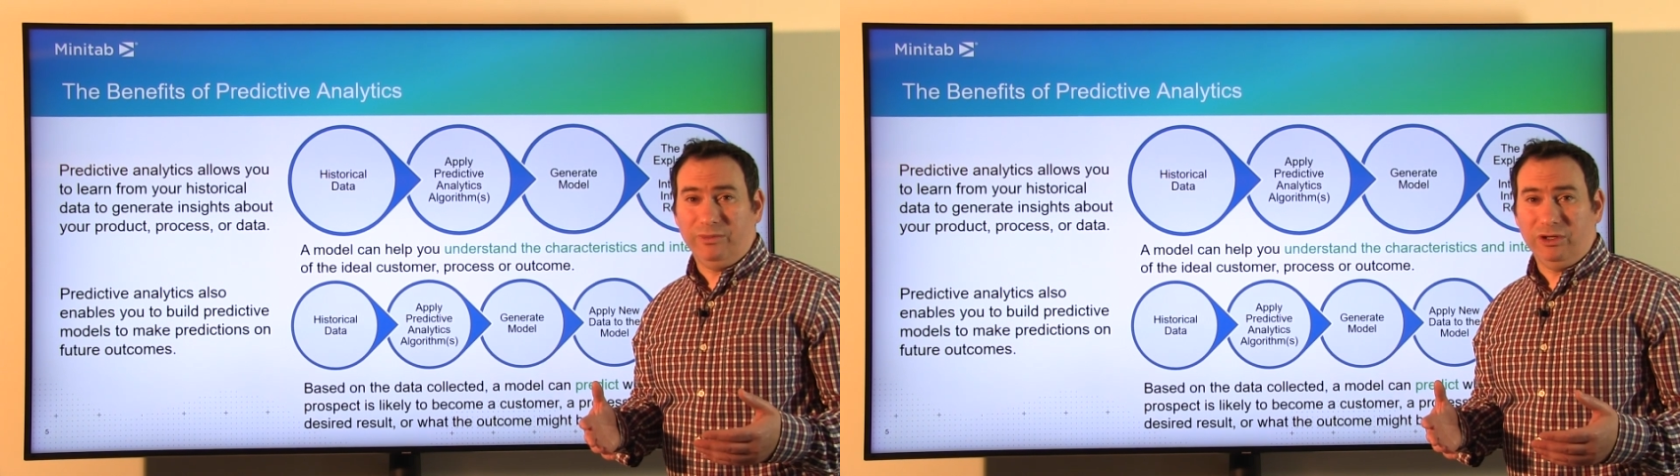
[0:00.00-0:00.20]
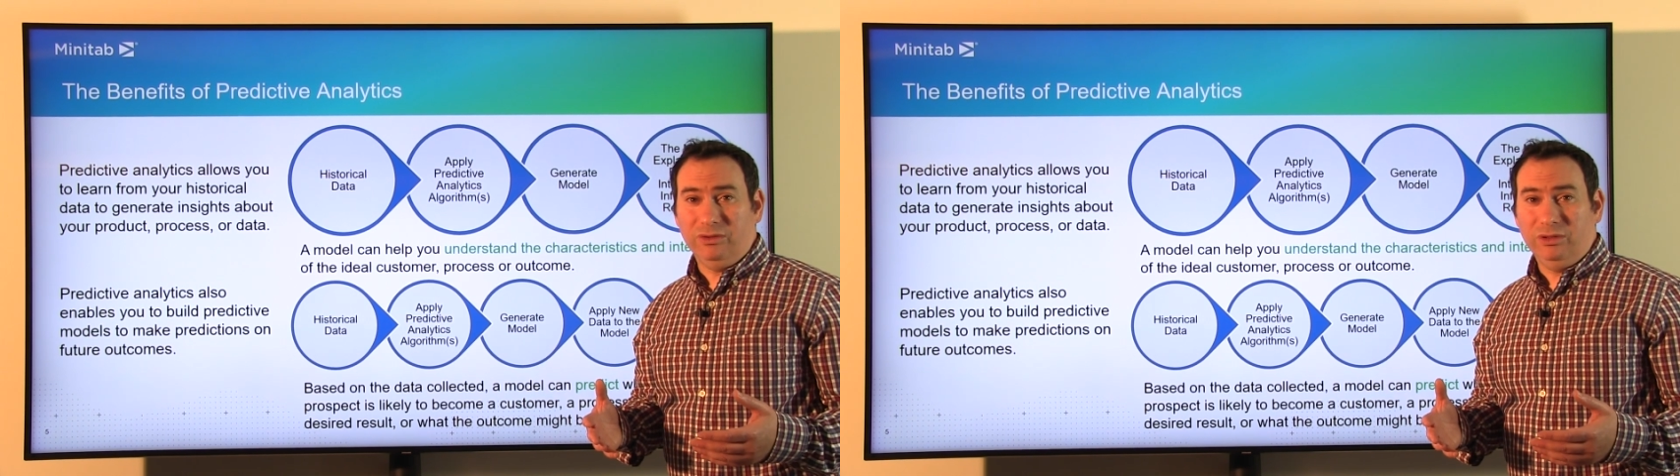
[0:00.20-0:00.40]

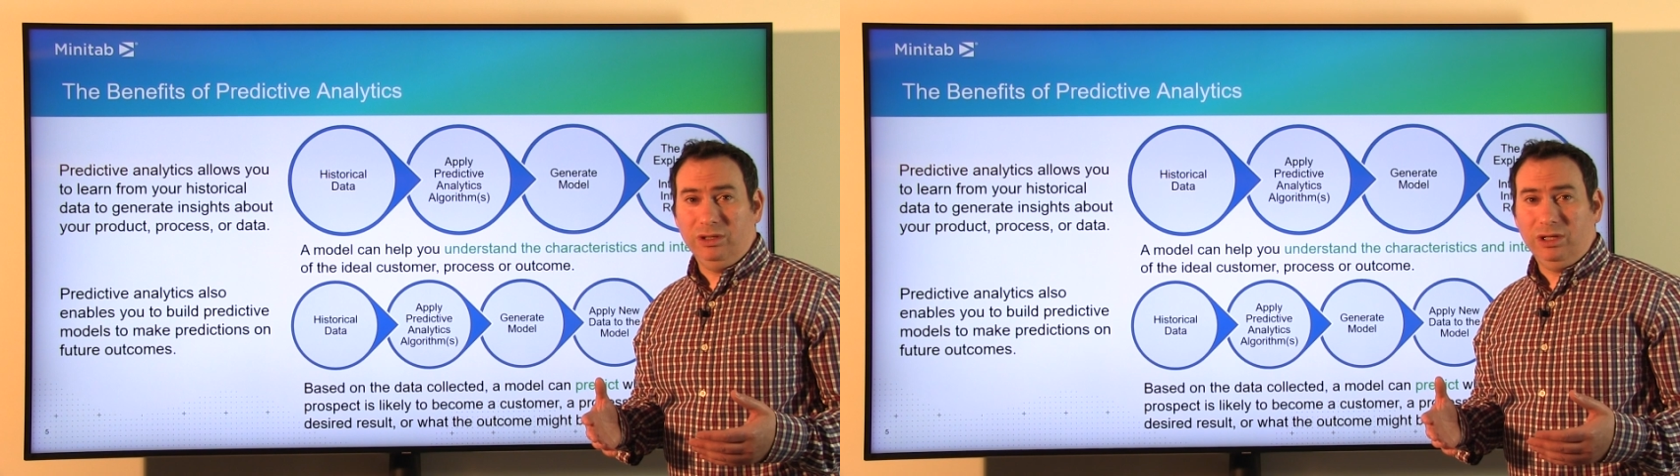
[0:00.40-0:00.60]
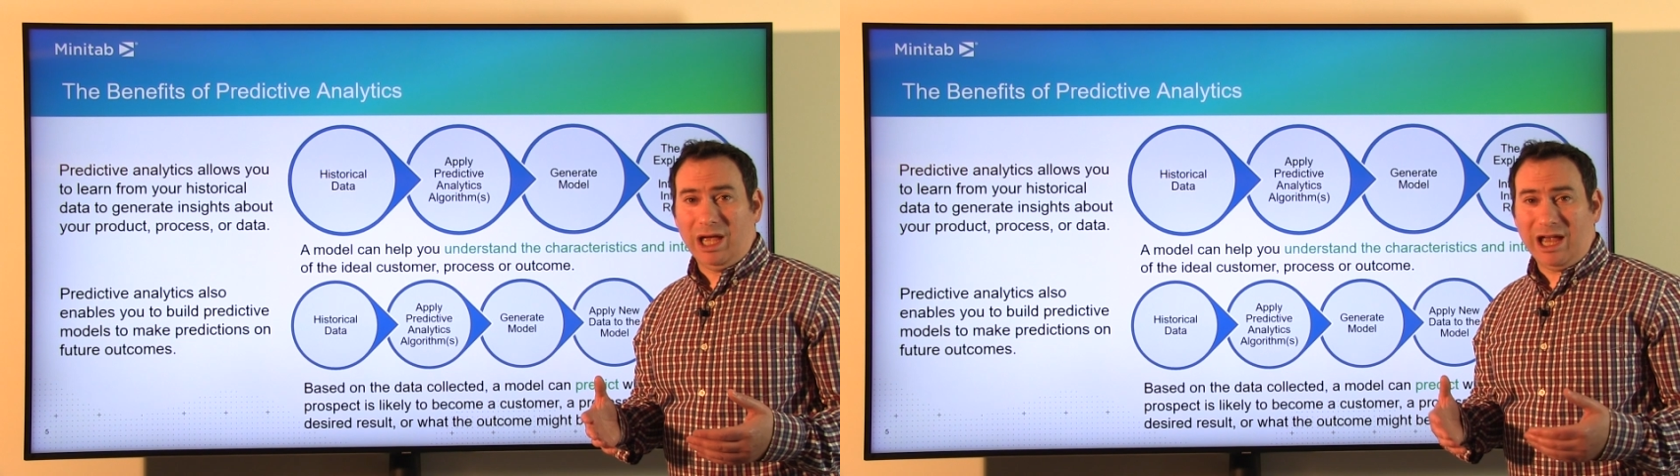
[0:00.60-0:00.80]
you
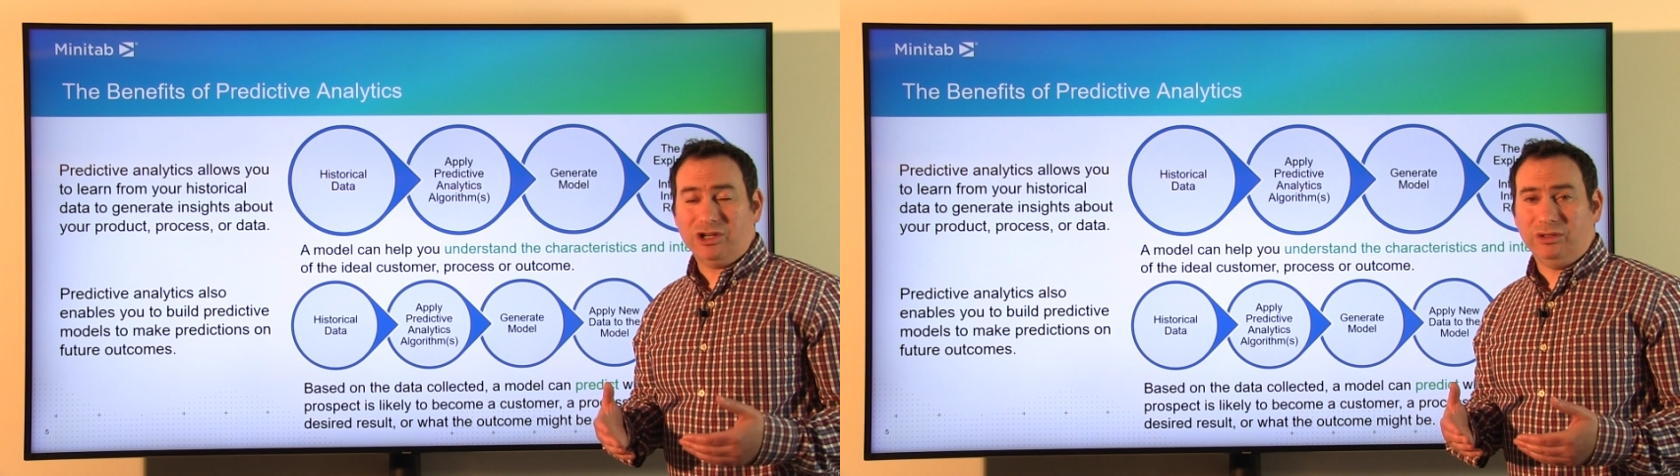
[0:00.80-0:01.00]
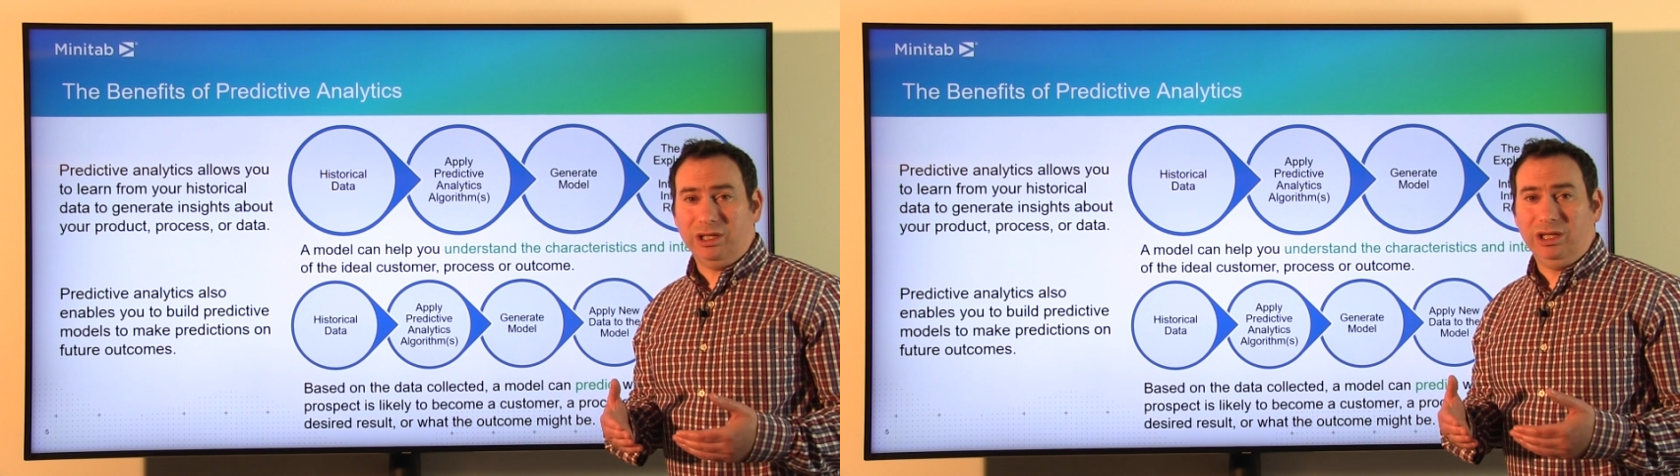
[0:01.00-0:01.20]

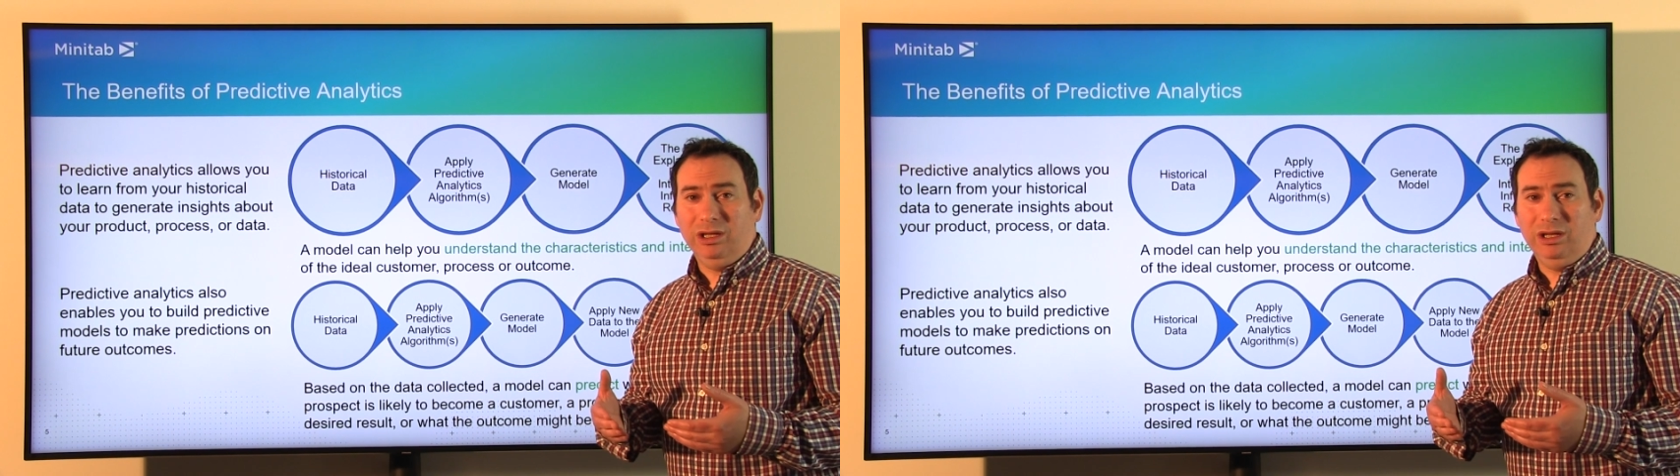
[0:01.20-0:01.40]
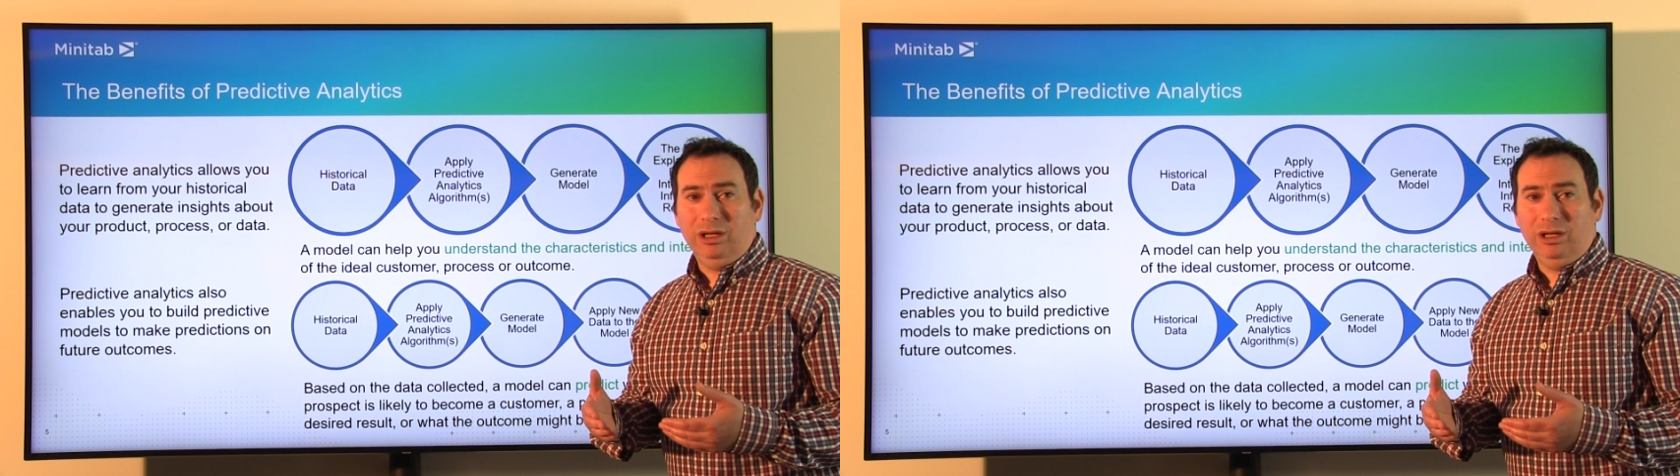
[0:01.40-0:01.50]
actually